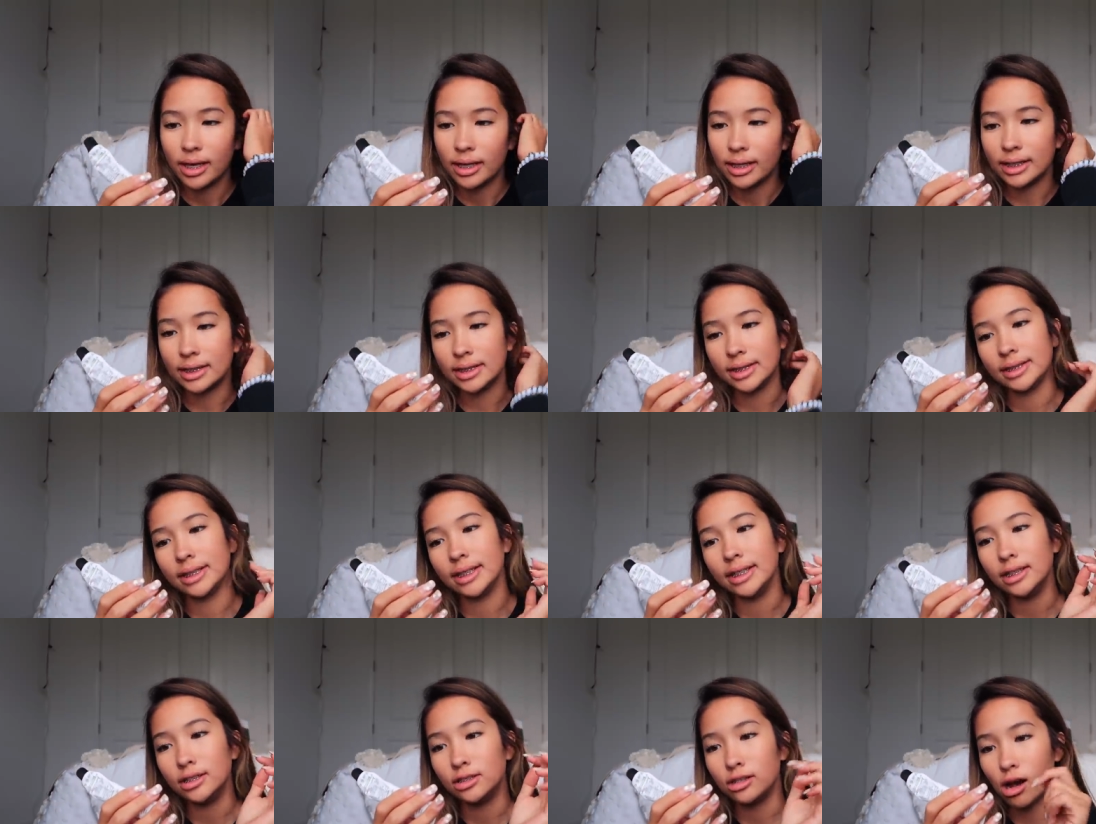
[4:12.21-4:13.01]
This is
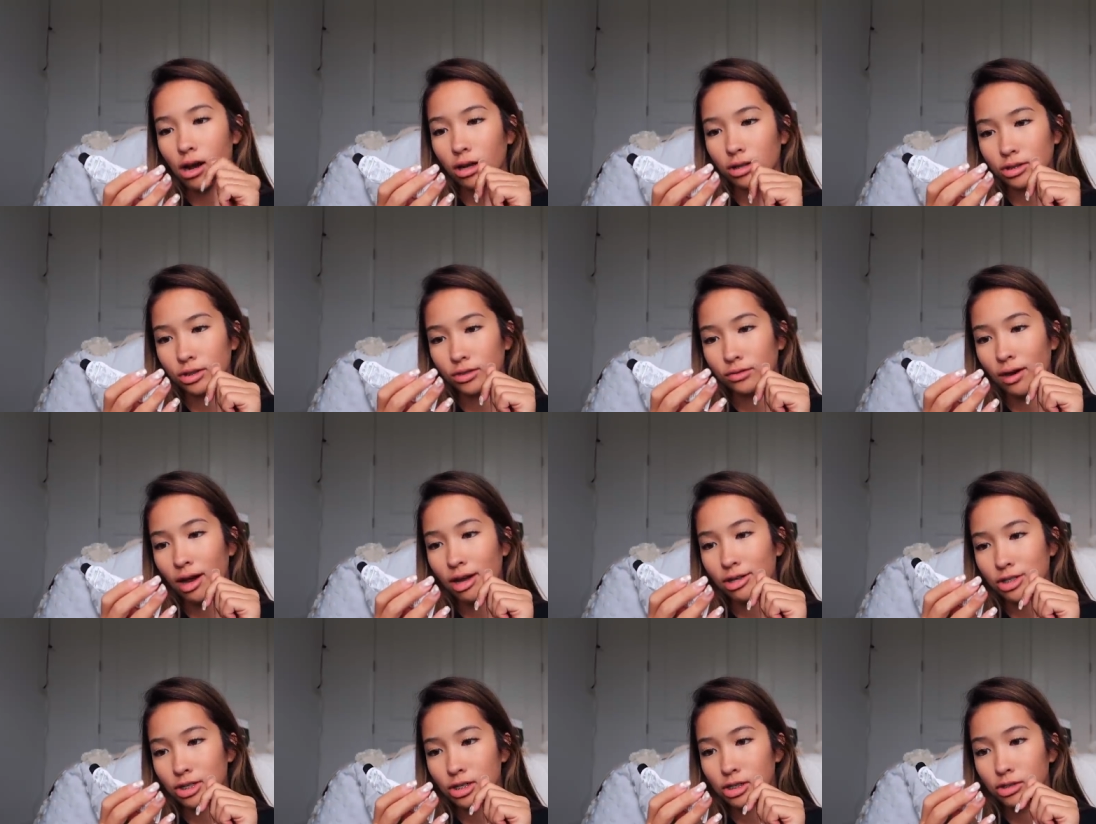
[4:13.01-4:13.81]
the Dr.
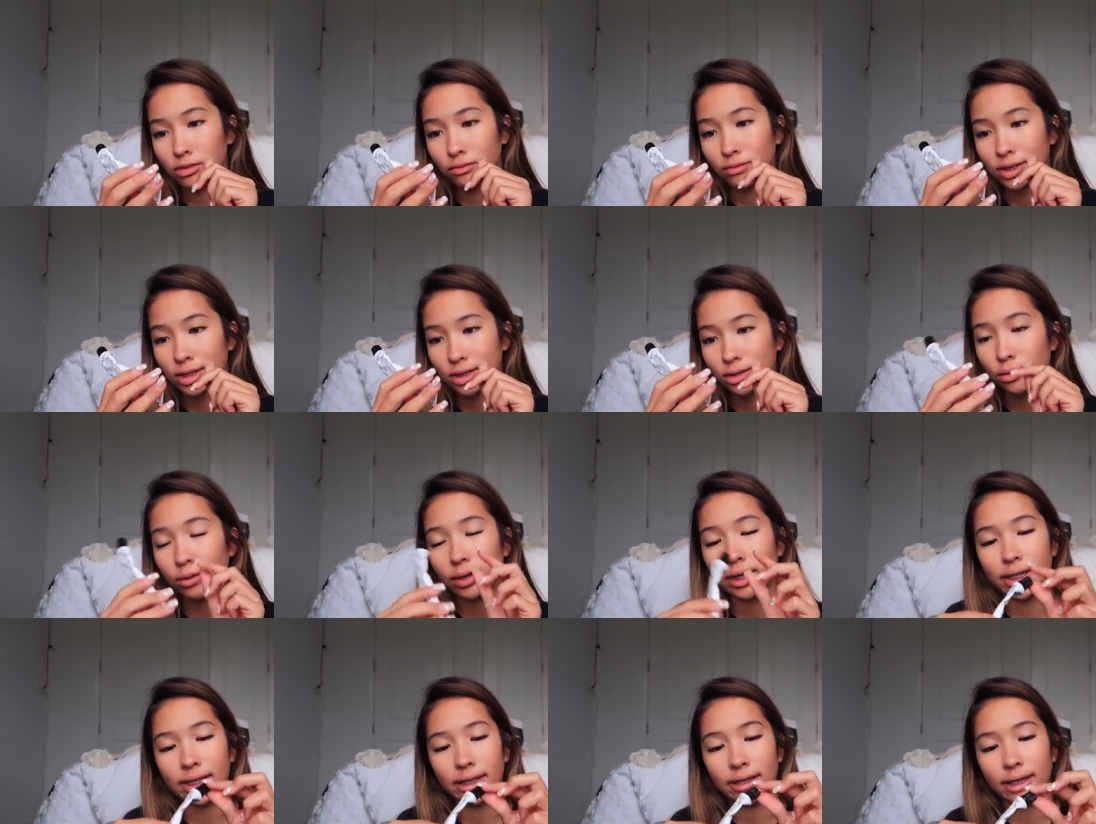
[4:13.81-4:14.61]
Rogers Restore
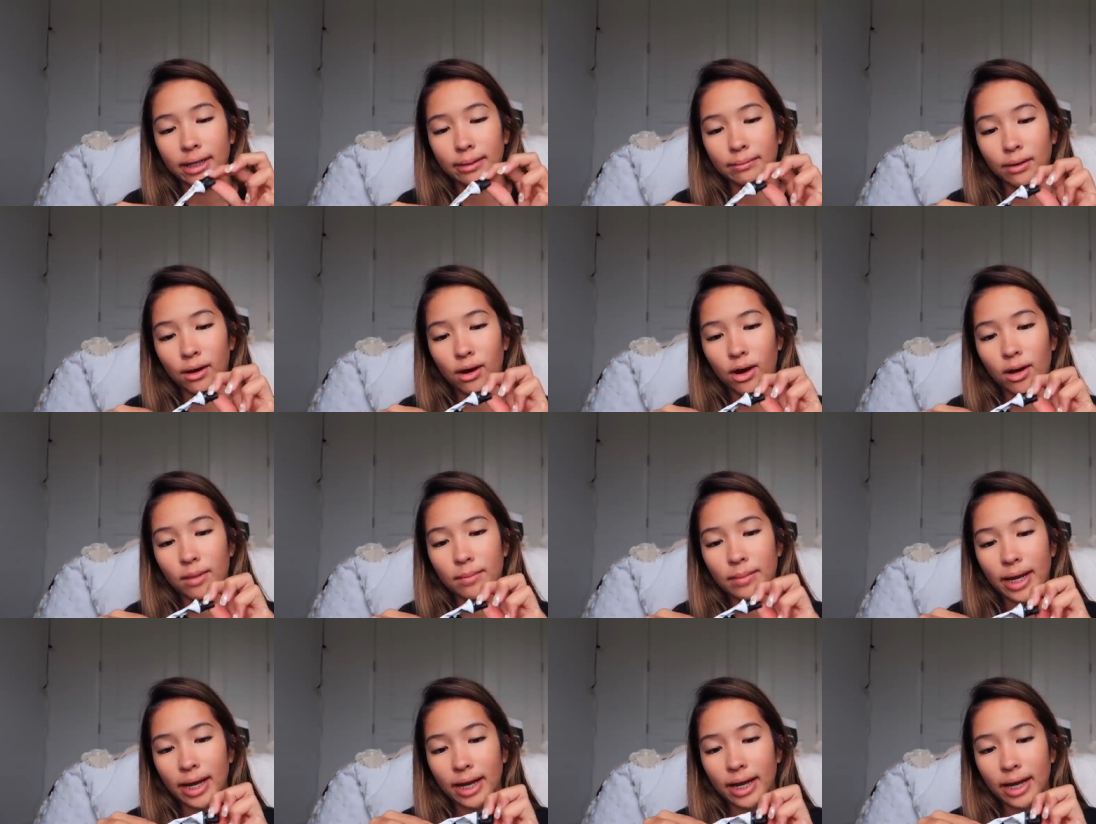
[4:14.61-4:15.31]
Healing Balm,